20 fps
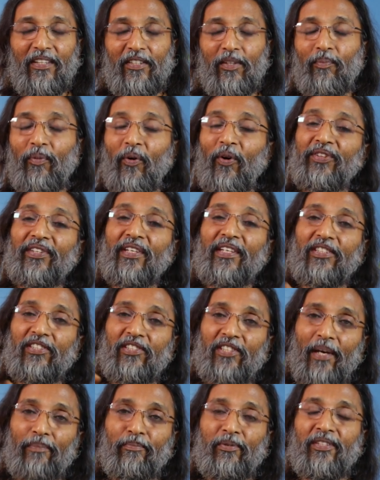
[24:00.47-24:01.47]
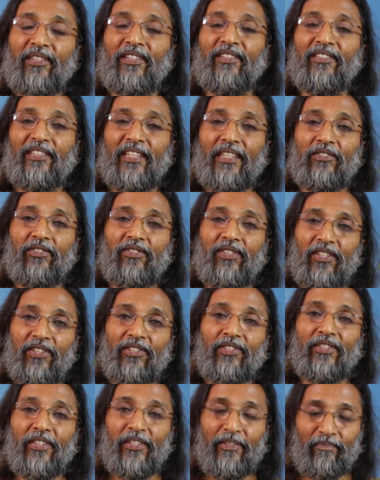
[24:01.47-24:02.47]
So both conceptions
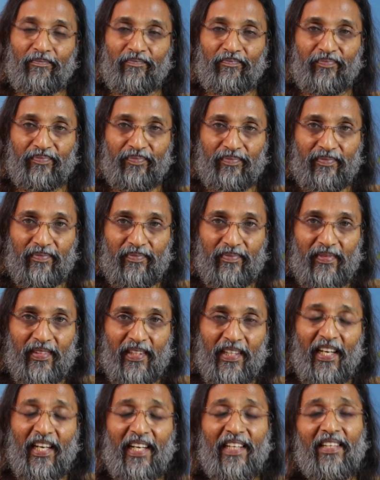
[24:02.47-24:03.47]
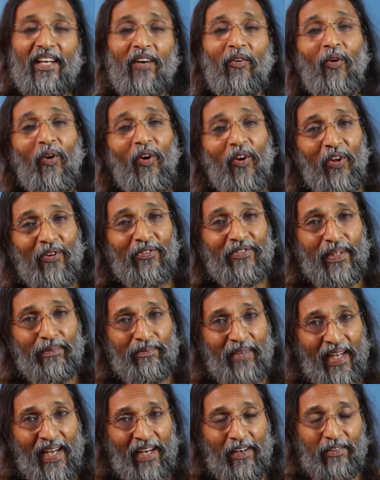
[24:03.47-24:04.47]
exist and all of
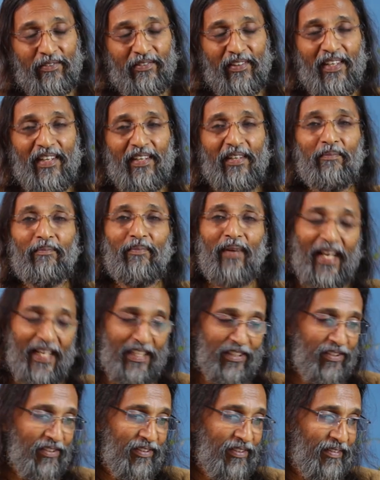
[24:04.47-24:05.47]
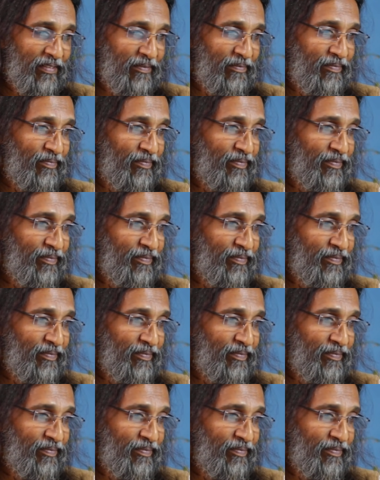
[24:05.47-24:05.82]
them have place.